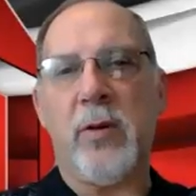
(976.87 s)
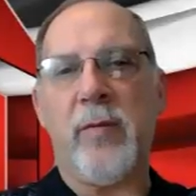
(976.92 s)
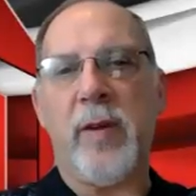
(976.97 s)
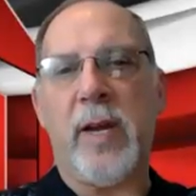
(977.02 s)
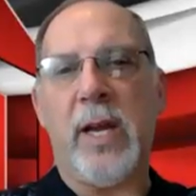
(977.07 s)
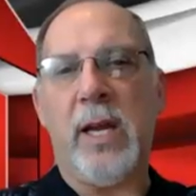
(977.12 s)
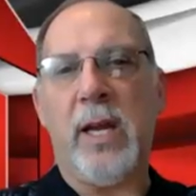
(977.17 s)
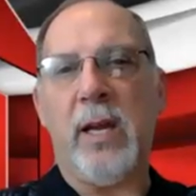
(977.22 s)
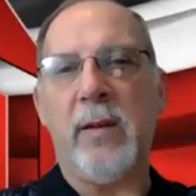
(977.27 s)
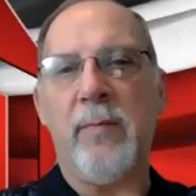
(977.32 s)

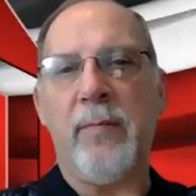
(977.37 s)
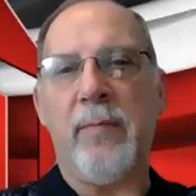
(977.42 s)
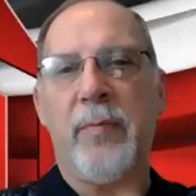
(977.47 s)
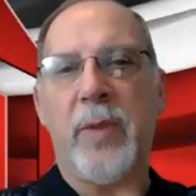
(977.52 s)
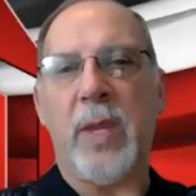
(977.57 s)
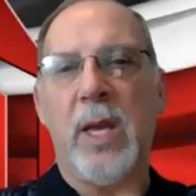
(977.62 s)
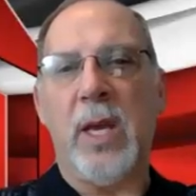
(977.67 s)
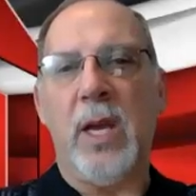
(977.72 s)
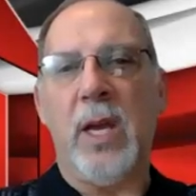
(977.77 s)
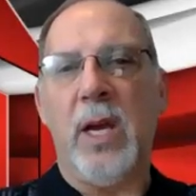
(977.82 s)
survey,
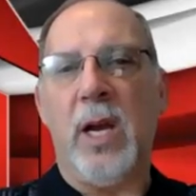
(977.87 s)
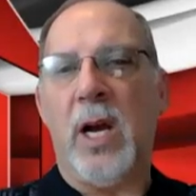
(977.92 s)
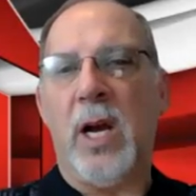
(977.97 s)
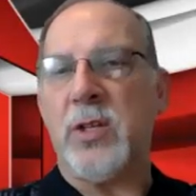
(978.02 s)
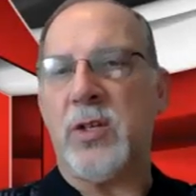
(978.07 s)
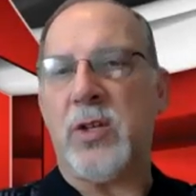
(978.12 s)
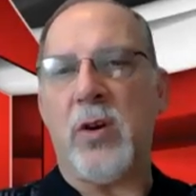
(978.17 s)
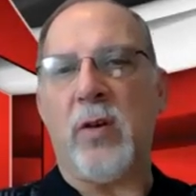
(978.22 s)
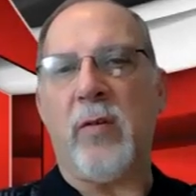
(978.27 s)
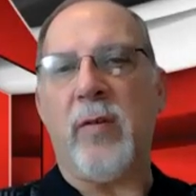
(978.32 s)

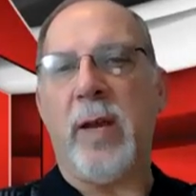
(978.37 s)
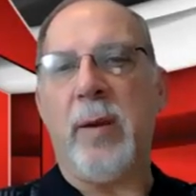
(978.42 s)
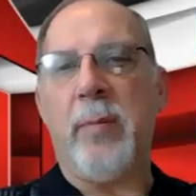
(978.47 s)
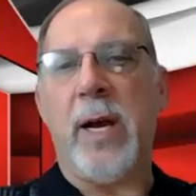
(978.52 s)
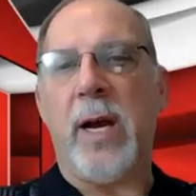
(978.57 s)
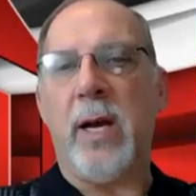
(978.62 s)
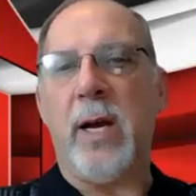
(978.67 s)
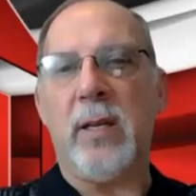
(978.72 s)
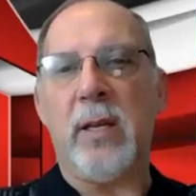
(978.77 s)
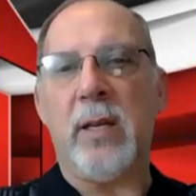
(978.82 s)
a survey
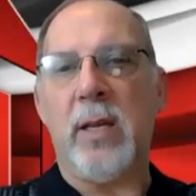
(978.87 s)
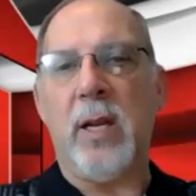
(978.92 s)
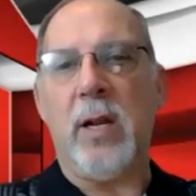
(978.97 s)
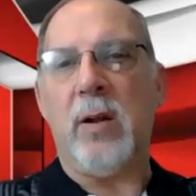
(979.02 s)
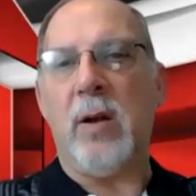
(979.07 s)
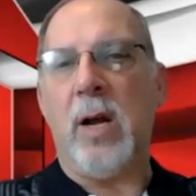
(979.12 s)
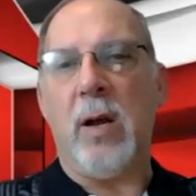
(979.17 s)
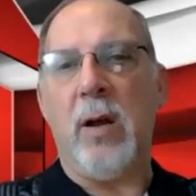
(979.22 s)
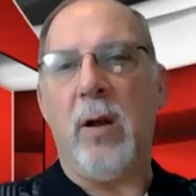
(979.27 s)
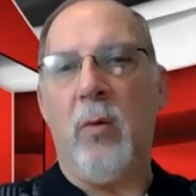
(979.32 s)
about,
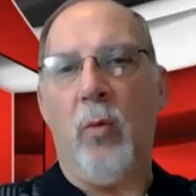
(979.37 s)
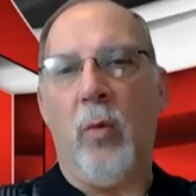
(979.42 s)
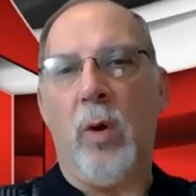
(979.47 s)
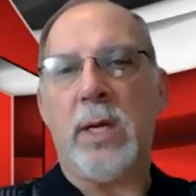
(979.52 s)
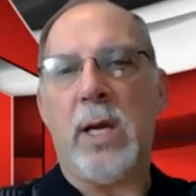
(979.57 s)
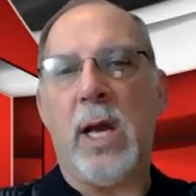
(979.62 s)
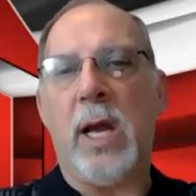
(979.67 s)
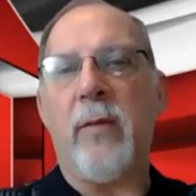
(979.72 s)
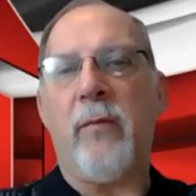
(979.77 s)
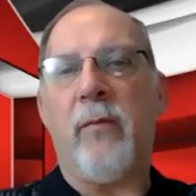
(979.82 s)
what
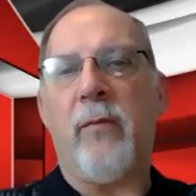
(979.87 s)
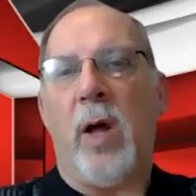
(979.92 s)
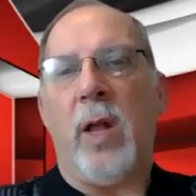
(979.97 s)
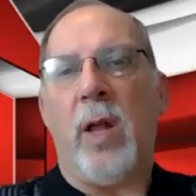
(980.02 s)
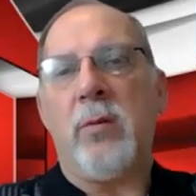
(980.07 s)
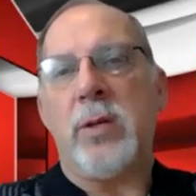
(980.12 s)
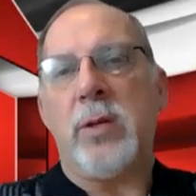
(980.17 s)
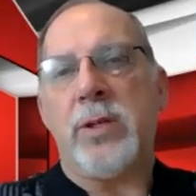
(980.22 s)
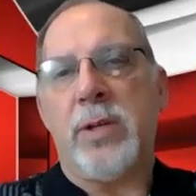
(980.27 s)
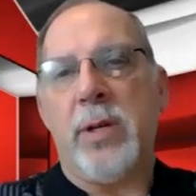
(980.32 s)
kind of
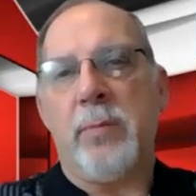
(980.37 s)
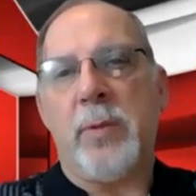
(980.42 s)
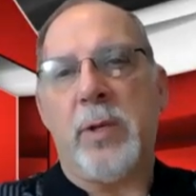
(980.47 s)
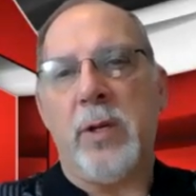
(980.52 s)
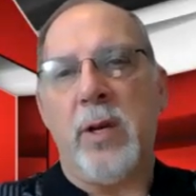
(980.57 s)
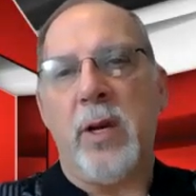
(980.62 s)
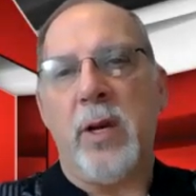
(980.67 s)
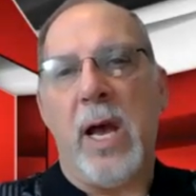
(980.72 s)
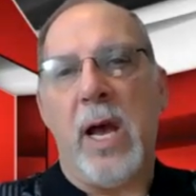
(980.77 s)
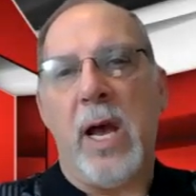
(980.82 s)
followership do
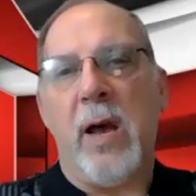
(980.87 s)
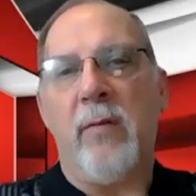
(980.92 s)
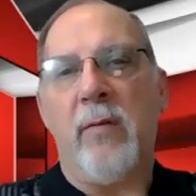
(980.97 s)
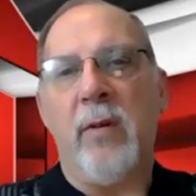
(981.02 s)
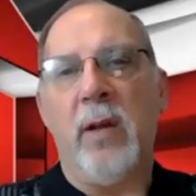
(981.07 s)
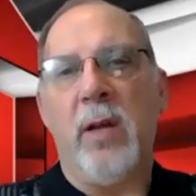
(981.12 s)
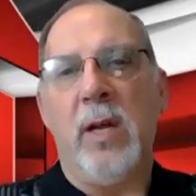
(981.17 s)
you have?